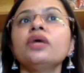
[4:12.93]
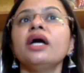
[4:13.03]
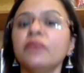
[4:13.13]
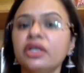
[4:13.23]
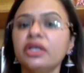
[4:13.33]

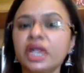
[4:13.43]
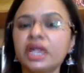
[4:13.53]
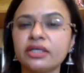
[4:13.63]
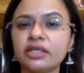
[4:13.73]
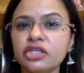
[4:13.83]

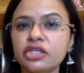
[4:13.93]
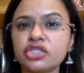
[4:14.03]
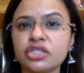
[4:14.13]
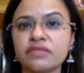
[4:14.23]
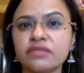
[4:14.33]
ameliorate the
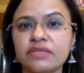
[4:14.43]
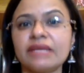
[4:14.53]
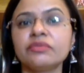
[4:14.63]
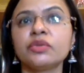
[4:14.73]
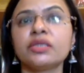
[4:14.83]
conditions of the
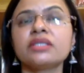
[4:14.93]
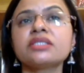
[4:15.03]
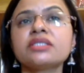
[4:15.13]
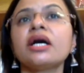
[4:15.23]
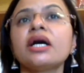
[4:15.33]
slum
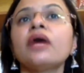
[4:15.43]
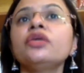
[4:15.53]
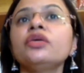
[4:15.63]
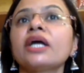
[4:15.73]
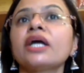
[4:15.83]
dwellers. And how
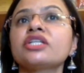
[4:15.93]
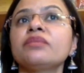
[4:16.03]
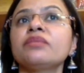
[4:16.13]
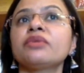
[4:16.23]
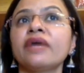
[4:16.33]
do you actually
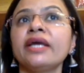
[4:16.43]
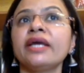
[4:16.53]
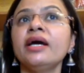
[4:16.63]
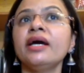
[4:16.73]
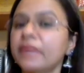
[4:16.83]
provide
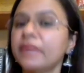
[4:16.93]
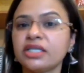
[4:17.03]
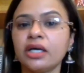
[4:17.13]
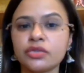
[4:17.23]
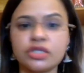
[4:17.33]

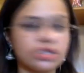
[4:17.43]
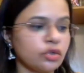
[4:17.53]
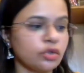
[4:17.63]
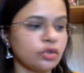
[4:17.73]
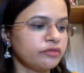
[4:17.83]
better housing
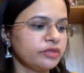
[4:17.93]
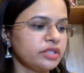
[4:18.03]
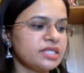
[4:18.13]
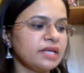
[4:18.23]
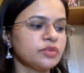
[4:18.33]
stock for the
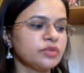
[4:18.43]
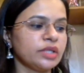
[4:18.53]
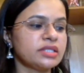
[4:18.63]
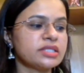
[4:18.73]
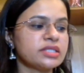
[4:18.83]
slum
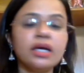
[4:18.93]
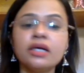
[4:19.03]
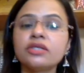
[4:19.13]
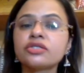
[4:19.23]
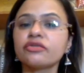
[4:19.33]
dwellers?
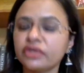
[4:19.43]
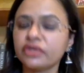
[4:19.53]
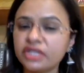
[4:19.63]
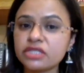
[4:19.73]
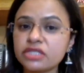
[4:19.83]
So for
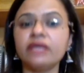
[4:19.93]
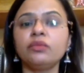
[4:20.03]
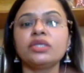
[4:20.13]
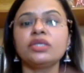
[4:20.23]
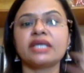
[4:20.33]
this,
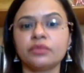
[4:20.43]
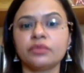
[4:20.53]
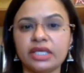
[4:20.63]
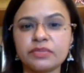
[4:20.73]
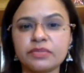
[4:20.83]
then we sat
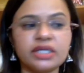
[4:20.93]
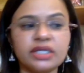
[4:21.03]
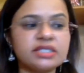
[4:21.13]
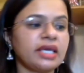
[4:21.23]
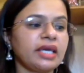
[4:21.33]
with
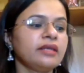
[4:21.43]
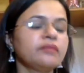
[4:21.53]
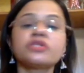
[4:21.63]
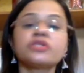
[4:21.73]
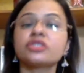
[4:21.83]
experts
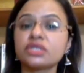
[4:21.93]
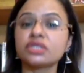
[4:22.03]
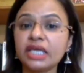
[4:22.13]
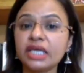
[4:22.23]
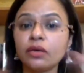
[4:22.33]
again. So
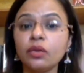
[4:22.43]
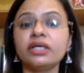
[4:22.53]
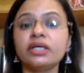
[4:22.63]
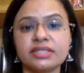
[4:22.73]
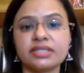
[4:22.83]

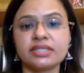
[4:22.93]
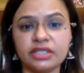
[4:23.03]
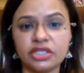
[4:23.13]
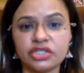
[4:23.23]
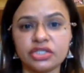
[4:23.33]
stakeholder
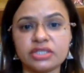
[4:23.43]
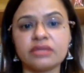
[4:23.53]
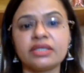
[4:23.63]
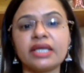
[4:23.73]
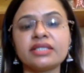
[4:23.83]
consultations.
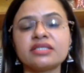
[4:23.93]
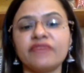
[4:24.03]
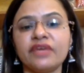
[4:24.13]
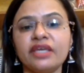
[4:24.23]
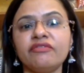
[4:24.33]
Now, that's a
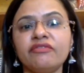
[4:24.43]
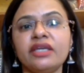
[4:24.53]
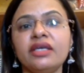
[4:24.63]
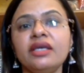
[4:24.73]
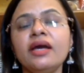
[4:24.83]
very